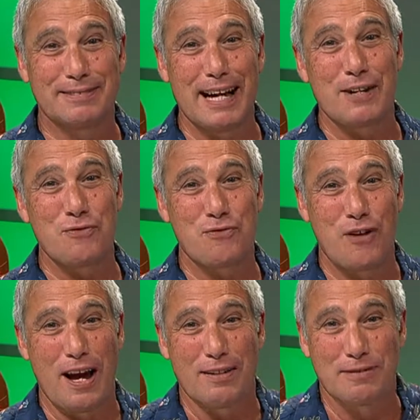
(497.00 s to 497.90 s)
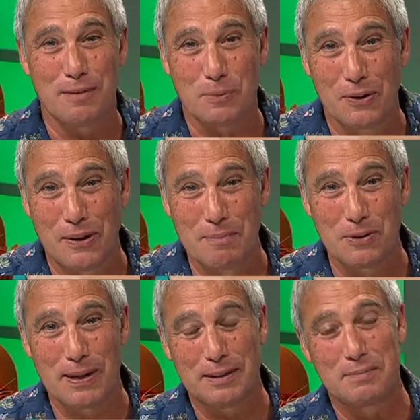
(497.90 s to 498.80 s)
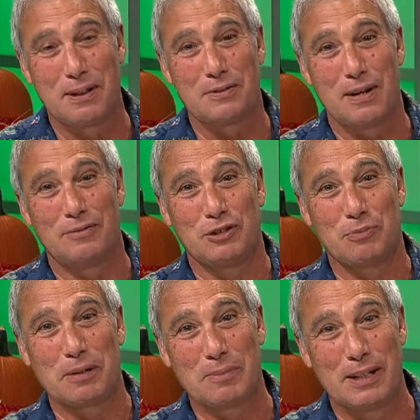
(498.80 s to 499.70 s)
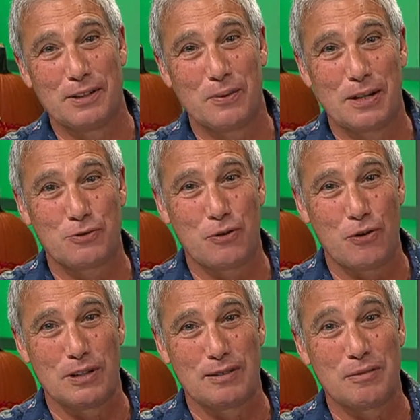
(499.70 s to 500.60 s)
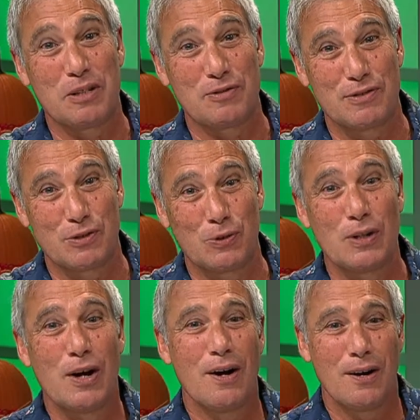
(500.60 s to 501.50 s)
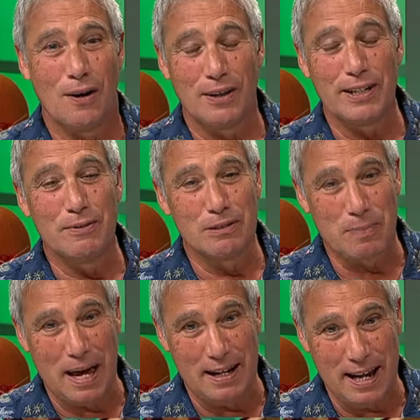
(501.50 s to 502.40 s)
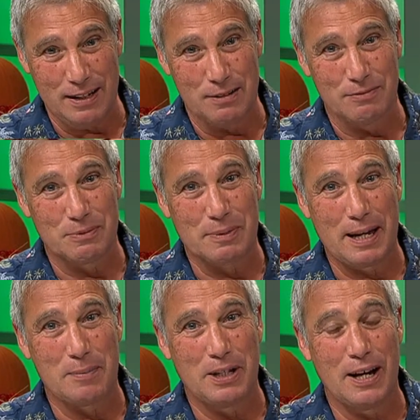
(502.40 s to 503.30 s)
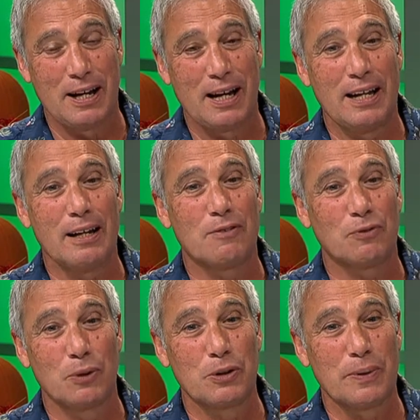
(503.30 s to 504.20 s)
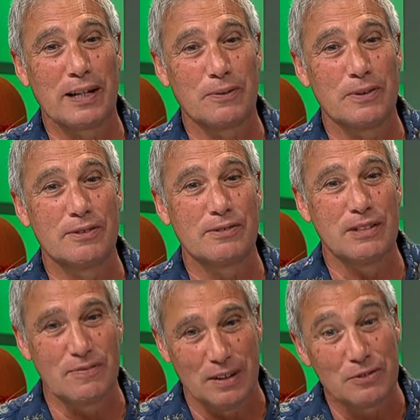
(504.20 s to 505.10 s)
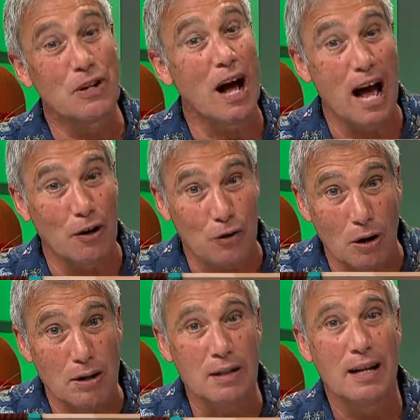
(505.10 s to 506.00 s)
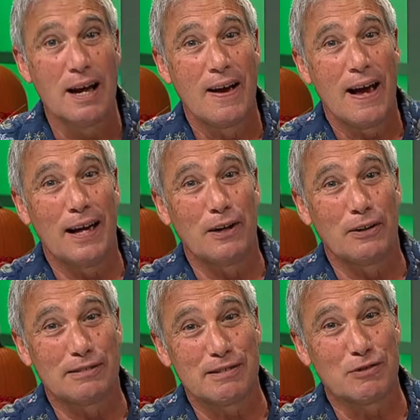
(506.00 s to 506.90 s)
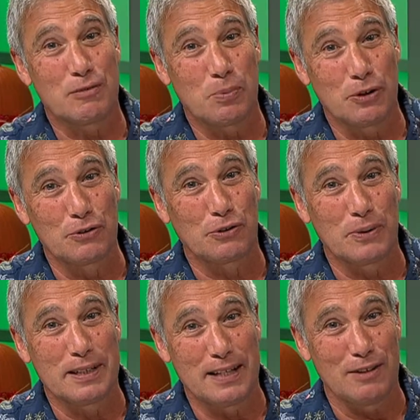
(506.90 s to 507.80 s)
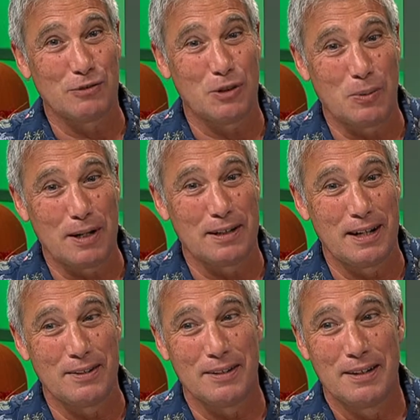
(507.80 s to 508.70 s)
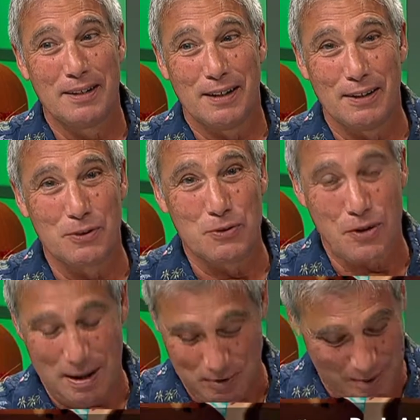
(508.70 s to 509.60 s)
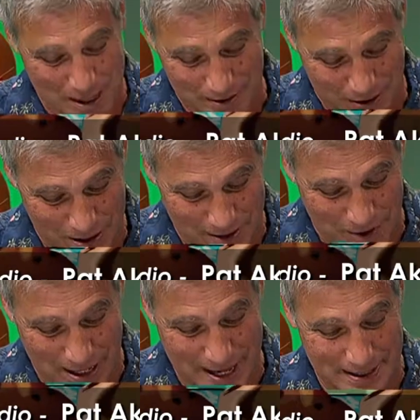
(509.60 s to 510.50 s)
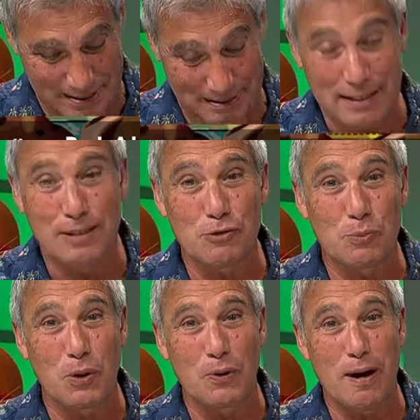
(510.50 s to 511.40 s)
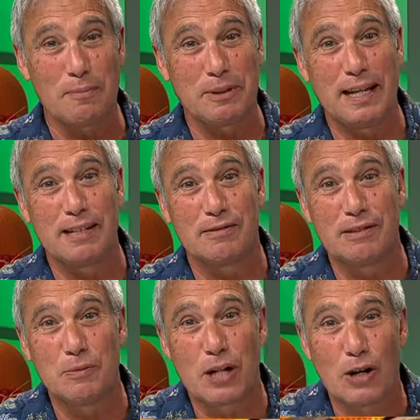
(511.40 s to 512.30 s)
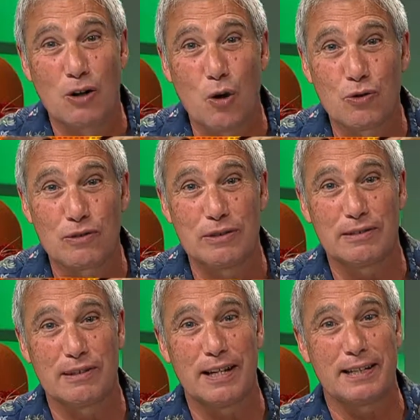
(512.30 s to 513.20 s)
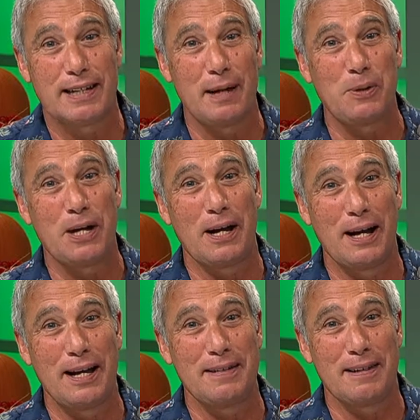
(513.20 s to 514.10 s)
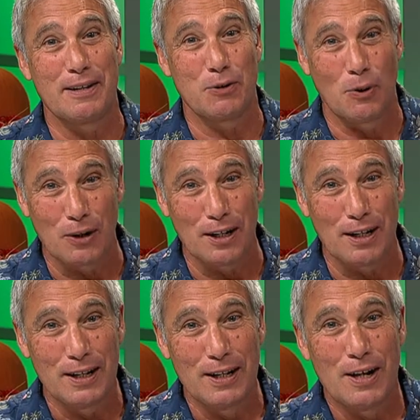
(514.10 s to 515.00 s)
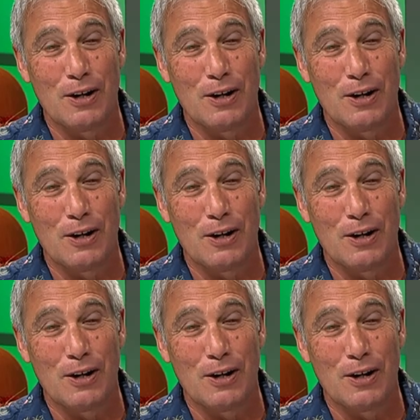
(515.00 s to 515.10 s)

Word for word: Second Chance. Our program directed by Travis McMillan, Reynolds Journalism Institute. Audio is Pat Akers from KBIA. Our floor director is Sifun Aoyong. And our assistant producer and guest coordinator, Uncle James Mauser. If you'd like to see this program again and see what our ghost looks like, kbia.org.